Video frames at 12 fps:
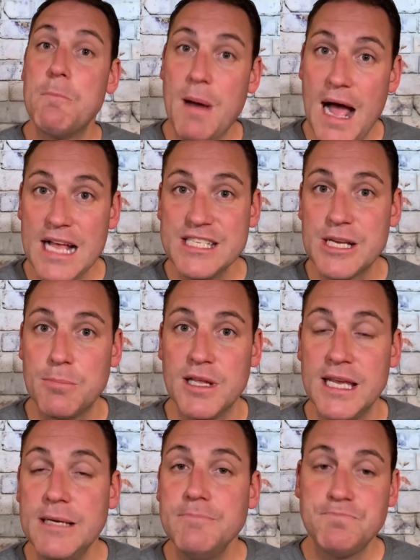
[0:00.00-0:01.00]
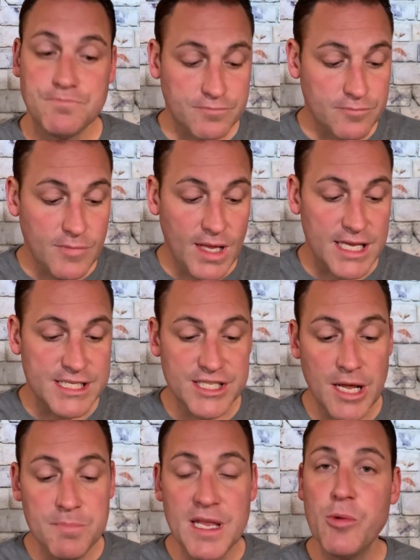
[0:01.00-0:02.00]
Possibly
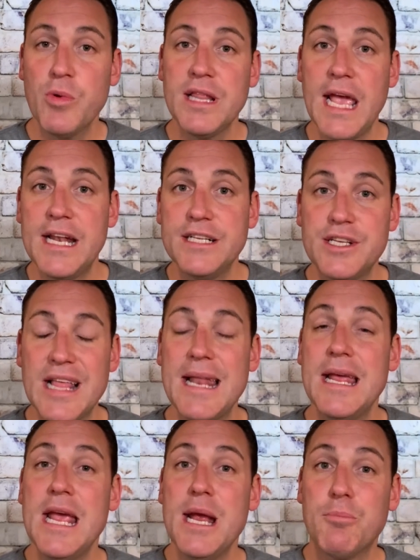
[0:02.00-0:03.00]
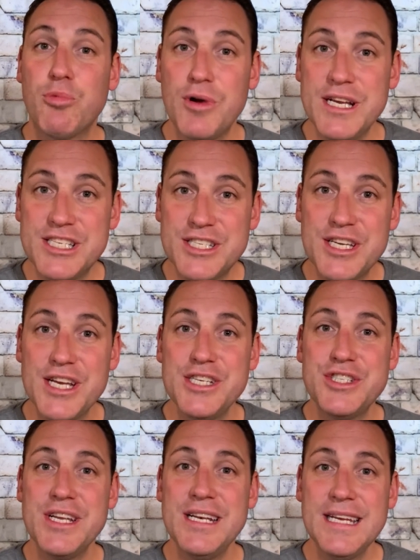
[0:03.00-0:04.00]
something related to that
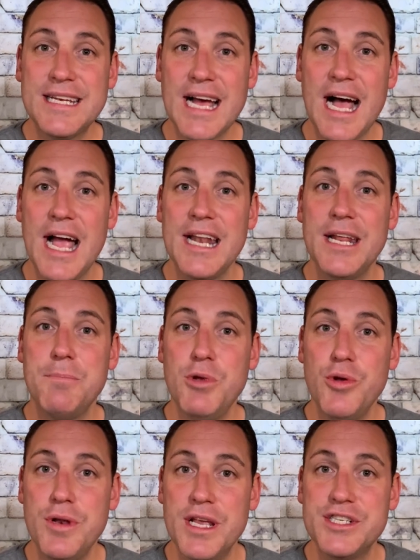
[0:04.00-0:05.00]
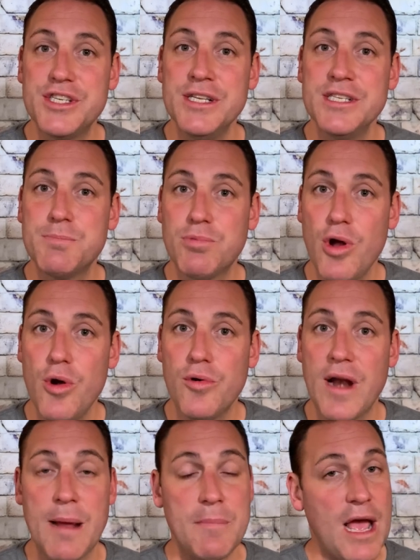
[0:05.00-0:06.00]
precision-guided munitions program.